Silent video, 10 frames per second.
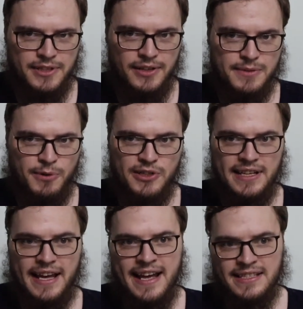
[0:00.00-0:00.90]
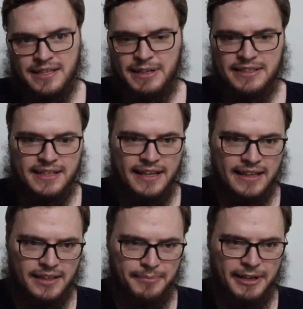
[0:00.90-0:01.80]
So this person that has the means to
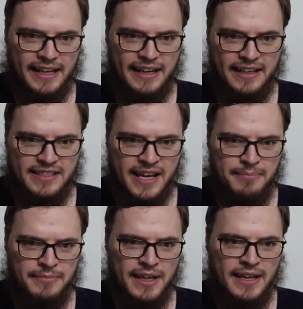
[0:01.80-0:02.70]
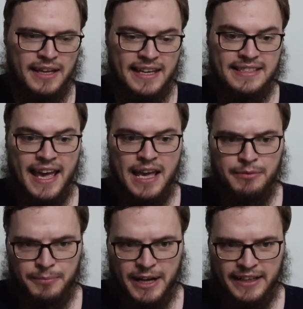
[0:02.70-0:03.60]
get the money at any time, he's
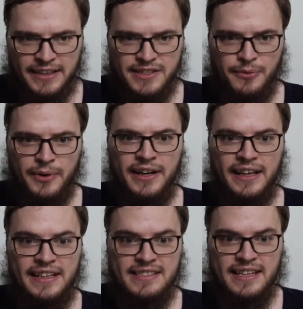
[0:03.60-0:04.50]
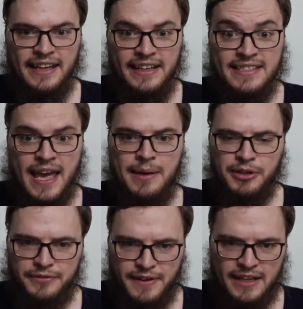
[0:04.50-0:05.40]
able-bodied to work, and he's able
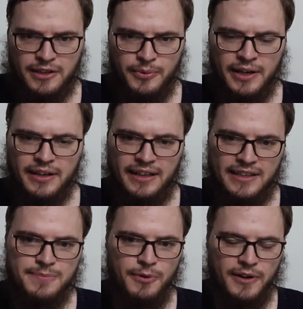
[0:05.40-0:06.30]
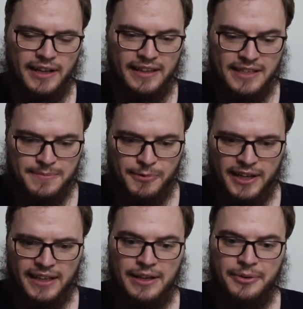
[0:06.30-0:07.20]
to find the work. And in this
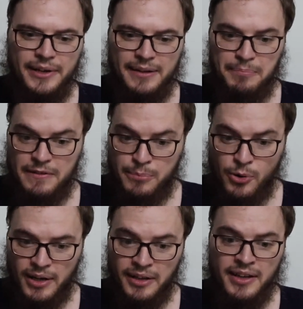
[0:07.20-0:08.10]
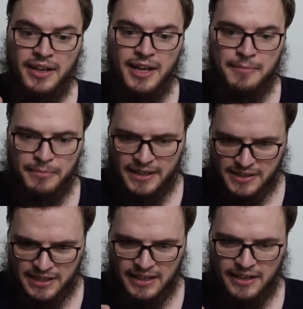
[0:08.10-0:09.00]
point, he wouldn't be poor. But
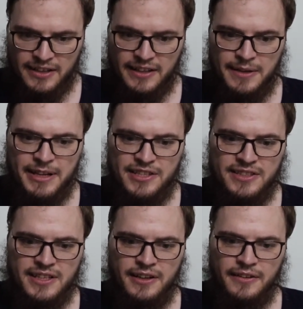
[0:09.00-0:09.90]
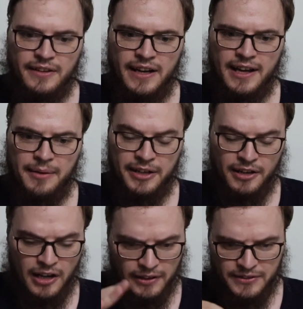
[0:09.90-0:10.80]
say here, he mentions here in
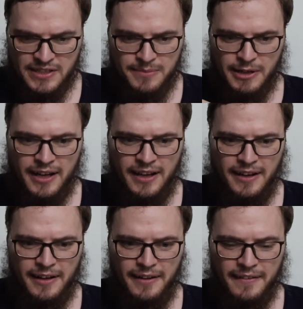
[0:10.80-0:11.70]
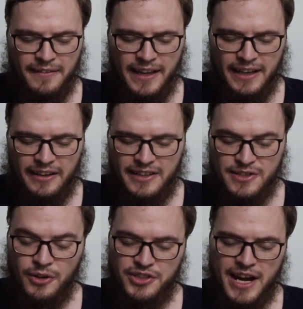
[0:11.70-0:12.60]
all of this, in
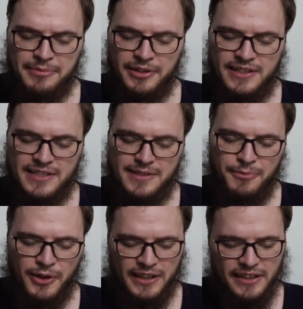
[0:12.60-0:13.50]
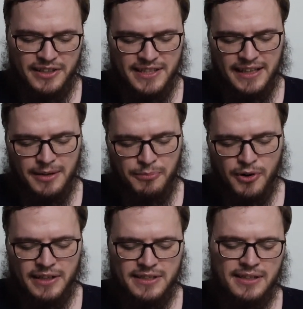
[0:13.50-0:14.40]
this whole chapter, this is important to understand. The
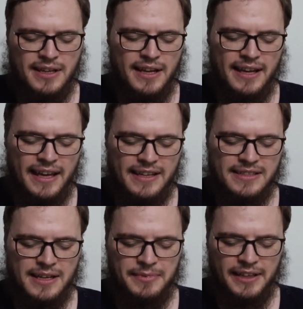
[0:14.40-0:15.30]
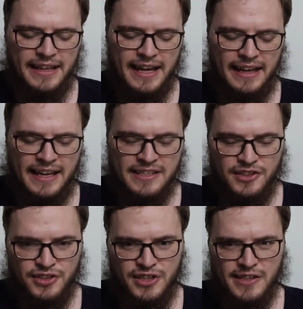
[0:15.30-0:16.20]
poorness is something that
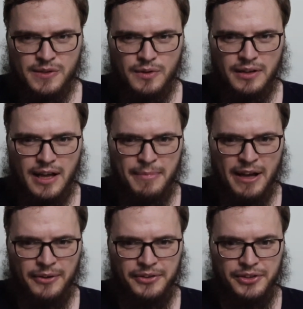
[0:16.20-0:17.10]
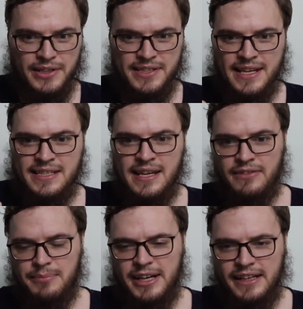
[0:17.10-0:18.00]
isn't just about does he
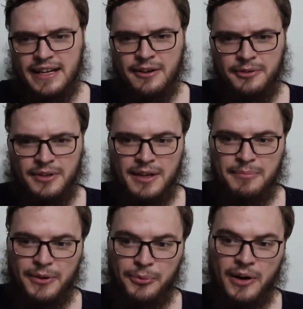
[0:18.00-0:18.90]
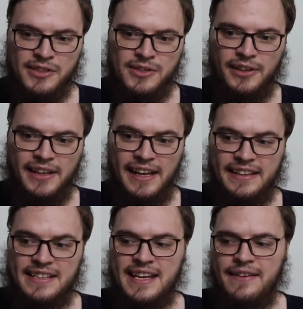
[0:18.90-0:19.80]
have the money now, but we're also looking
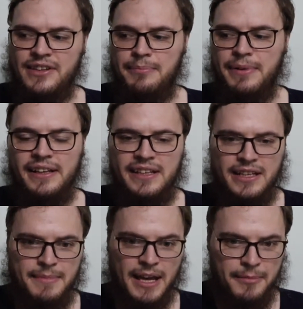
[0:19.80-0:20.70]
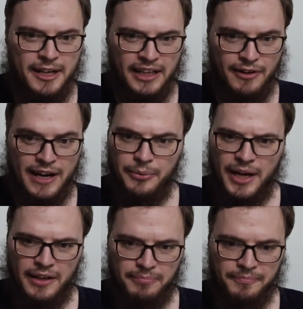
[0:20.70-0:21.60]
at does he have the ability to make money right
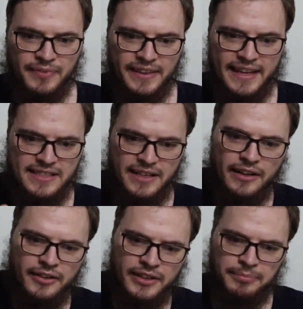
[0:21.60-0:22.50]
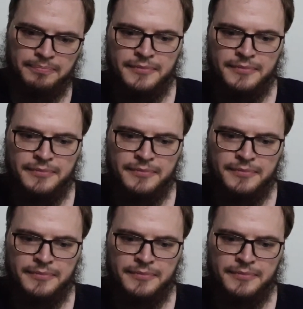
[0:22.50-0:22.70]
away. And that's another thing.